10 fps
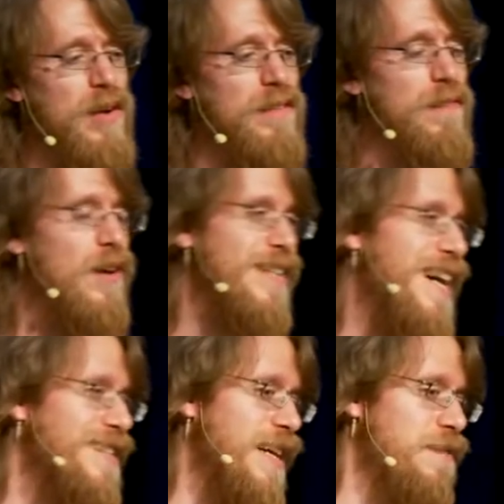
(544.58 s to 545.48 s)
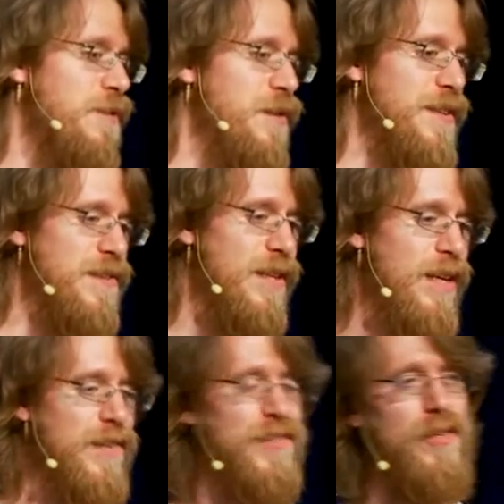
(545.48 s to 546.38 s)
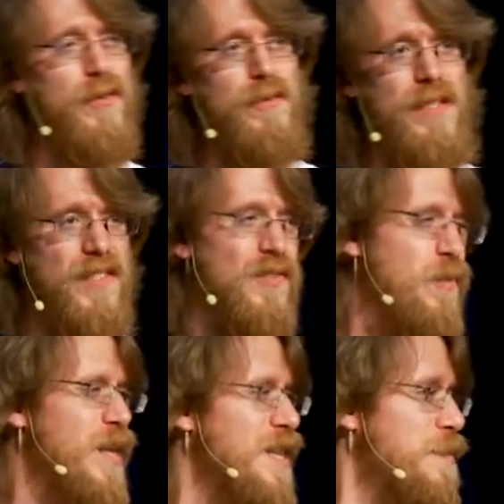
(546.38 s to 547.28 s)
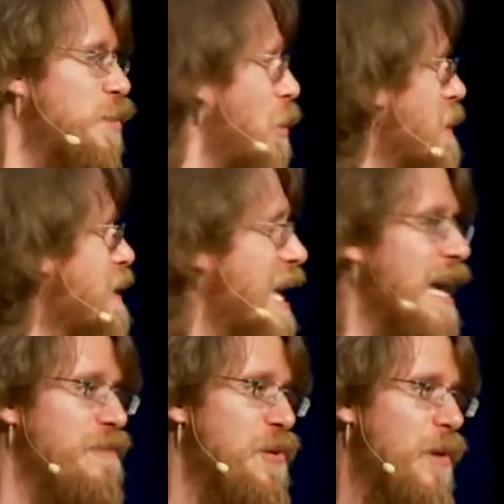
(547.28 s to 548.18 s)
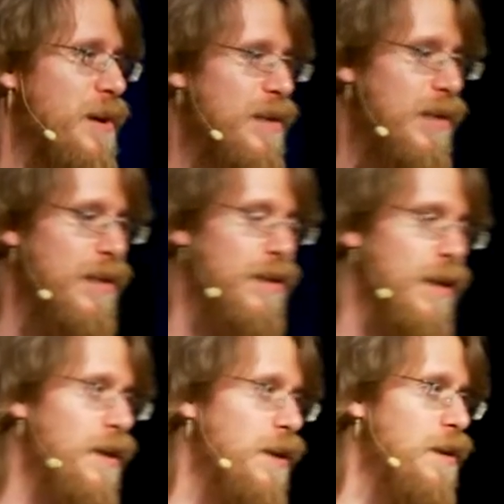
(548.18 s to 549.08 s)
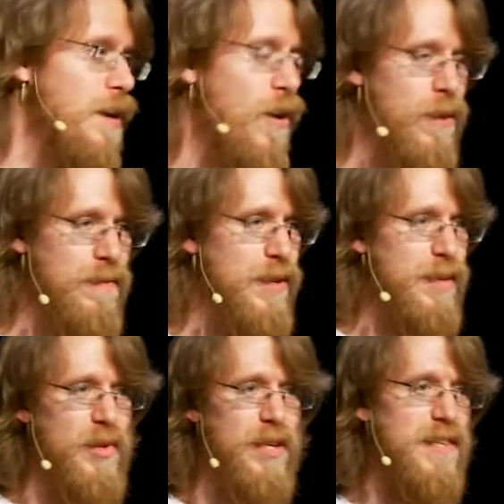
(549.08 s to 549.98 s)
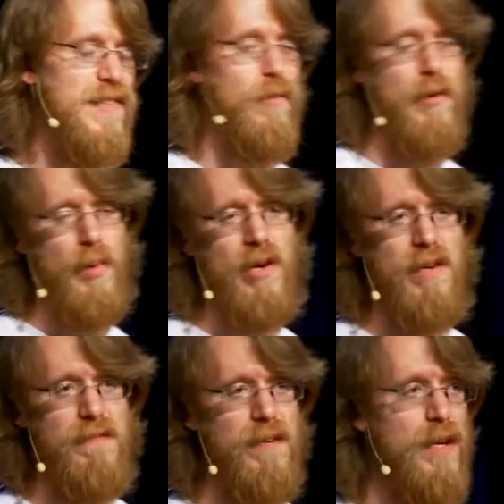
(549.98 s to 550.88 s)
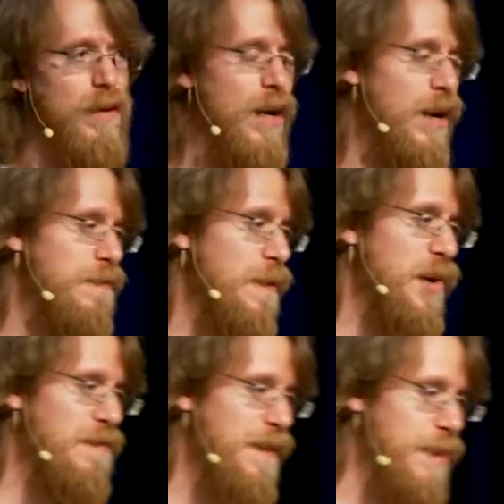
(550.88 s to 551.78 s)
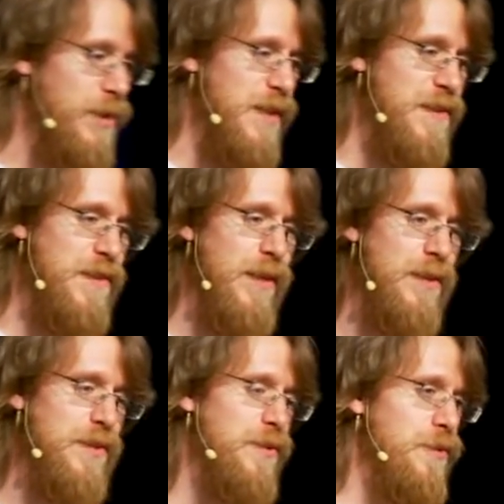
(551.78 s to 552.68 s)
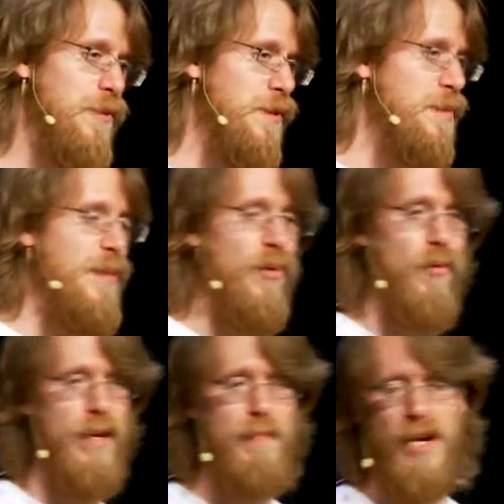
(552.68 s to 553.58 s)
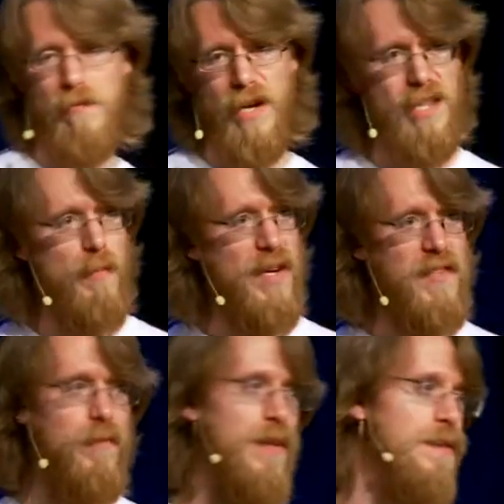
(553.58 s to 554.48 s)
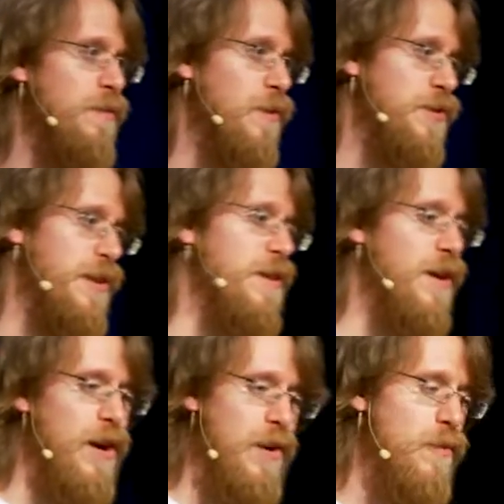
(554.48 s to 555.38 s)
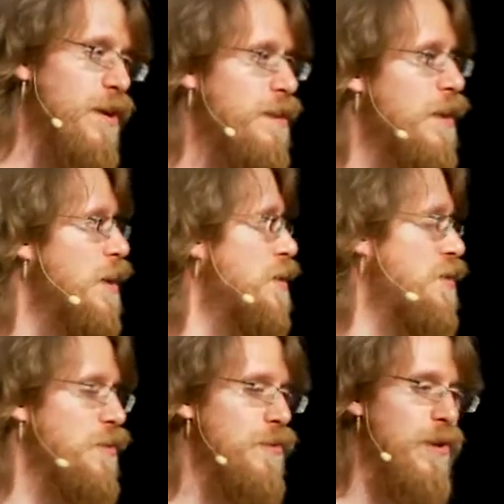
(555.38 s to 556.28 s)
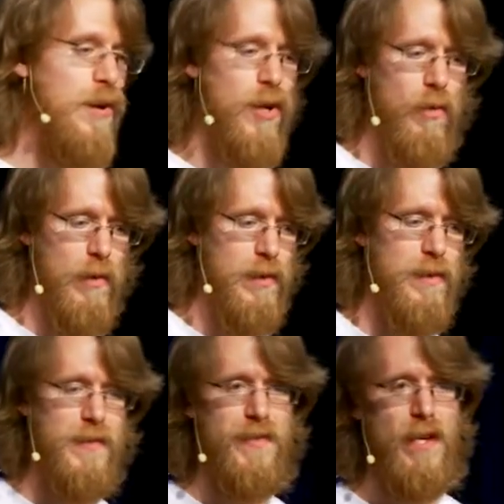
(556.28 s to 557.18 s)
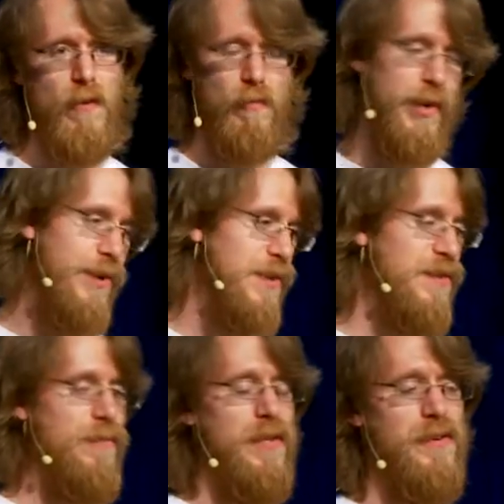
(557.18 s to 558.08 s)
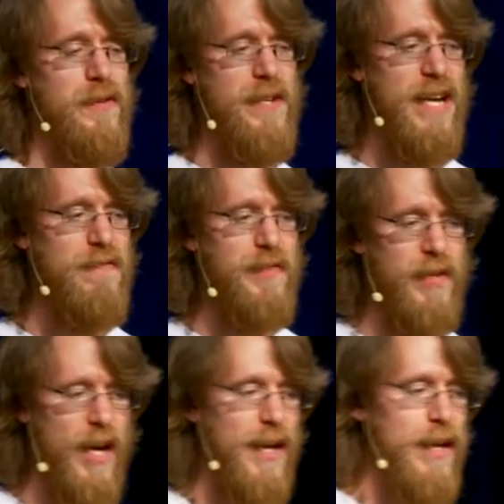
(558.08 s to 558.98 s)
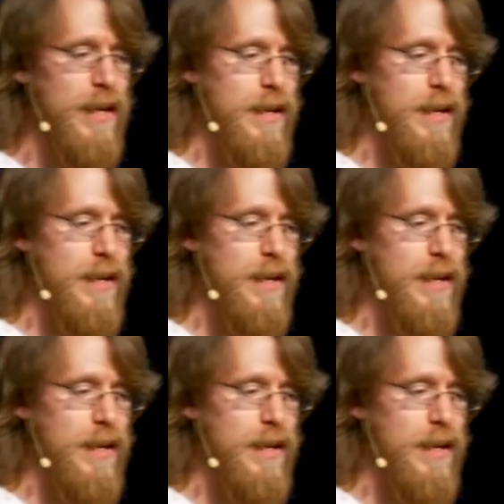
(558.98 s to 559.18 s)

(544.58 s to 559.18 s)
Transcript: of are not tech-focused. So this is really important everywhere. All of the communities that we're a part of, from our families to the people we might ride the bus with or share a car with, to our coworkers, regardless of whether they're devs or not,